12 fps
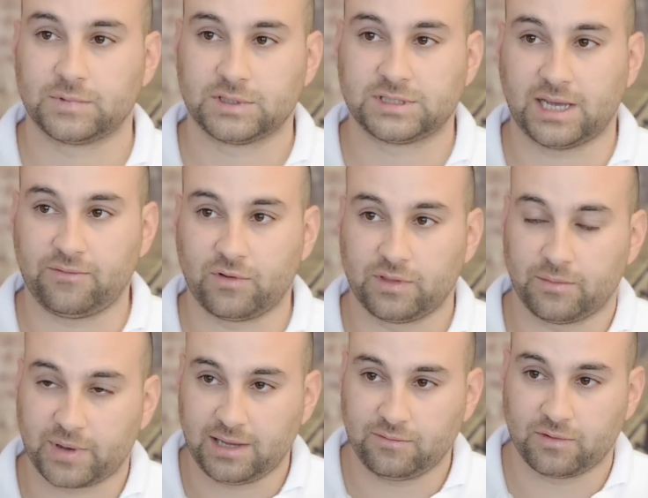Safe on the
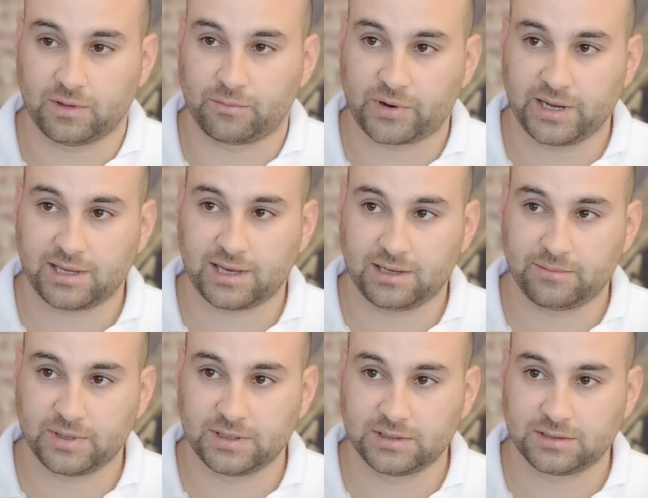paint from the brake
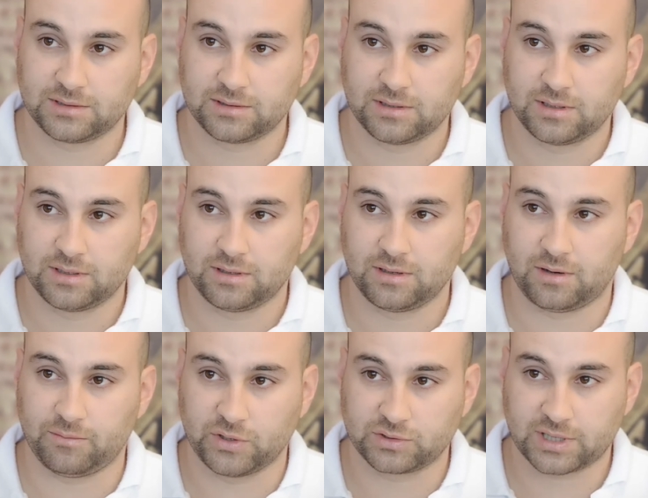calipers
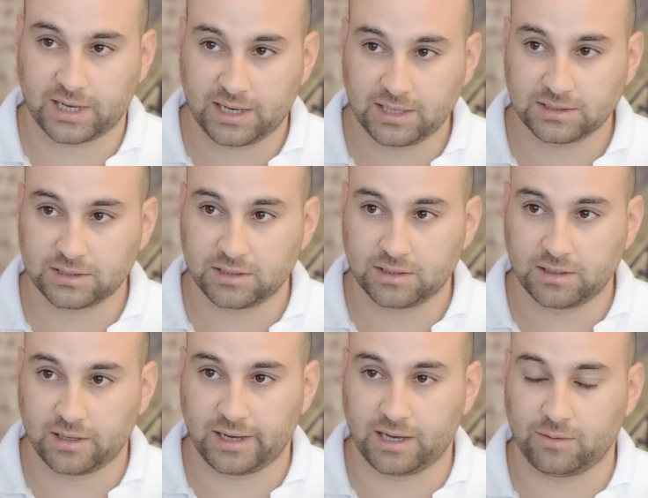on most cars.
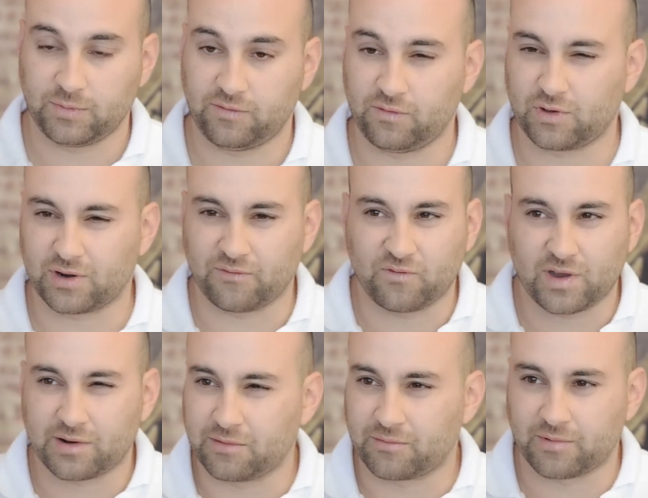If you've got a
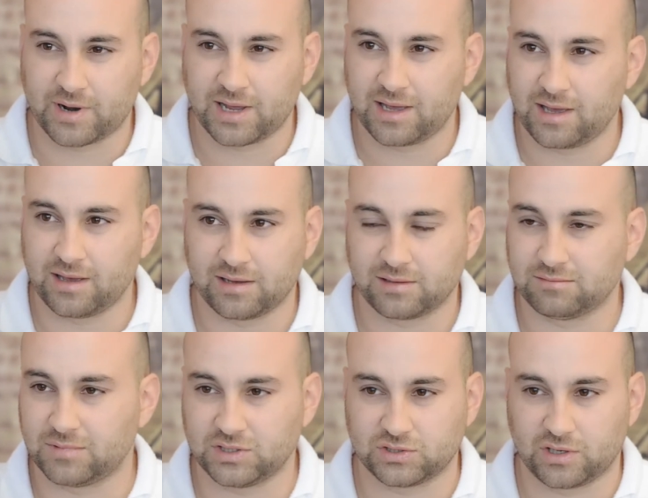very rare
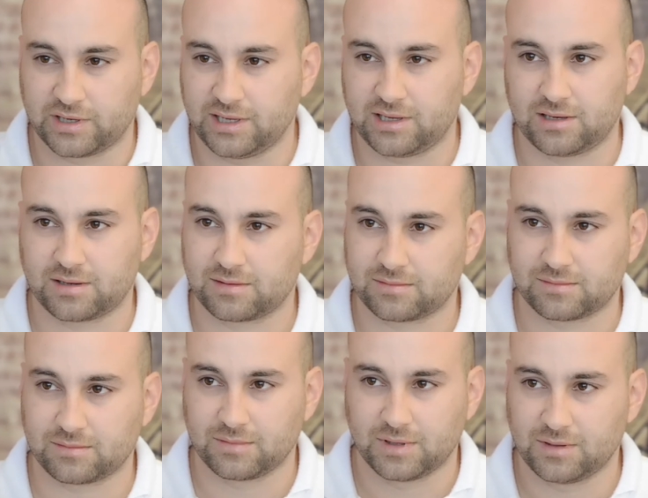exotic
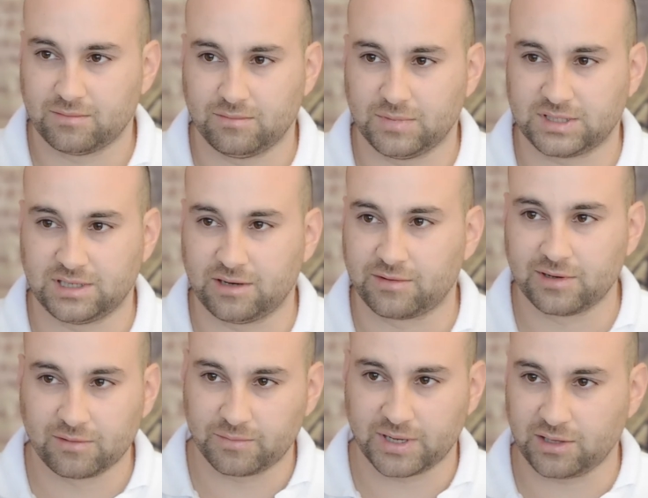
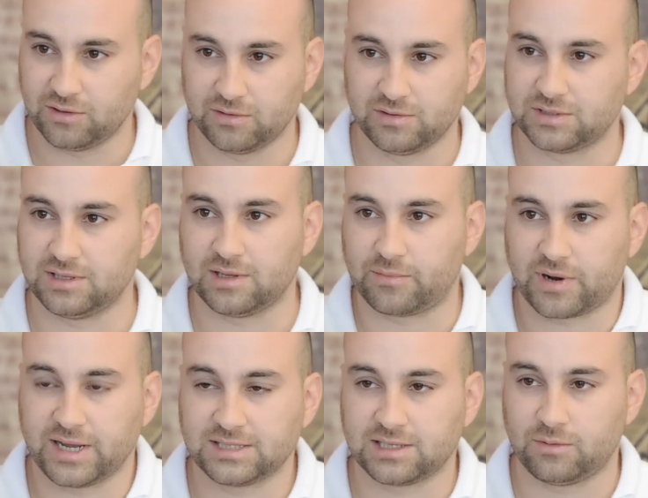material being used in the
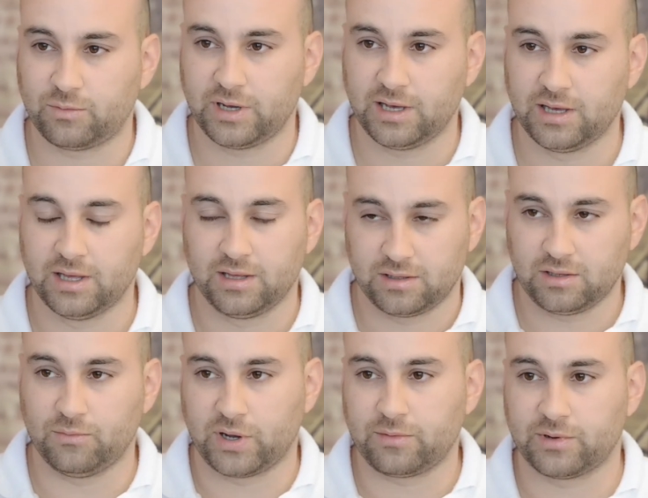brakes somewhere, you
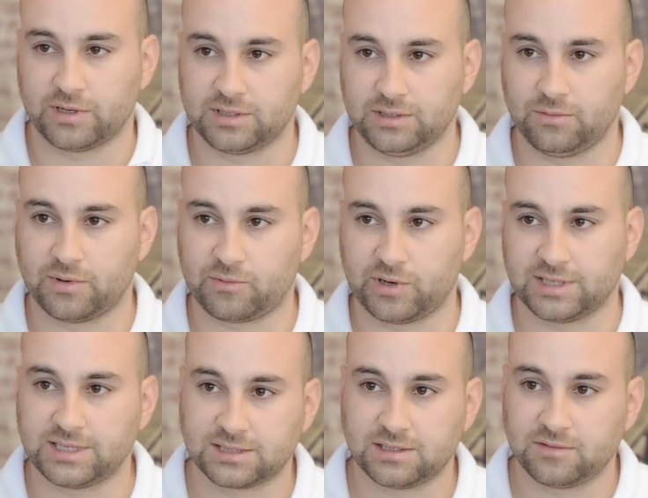might want
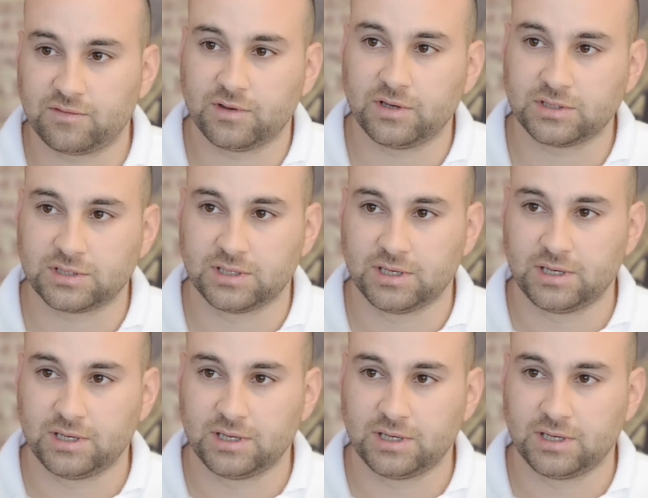to test it first.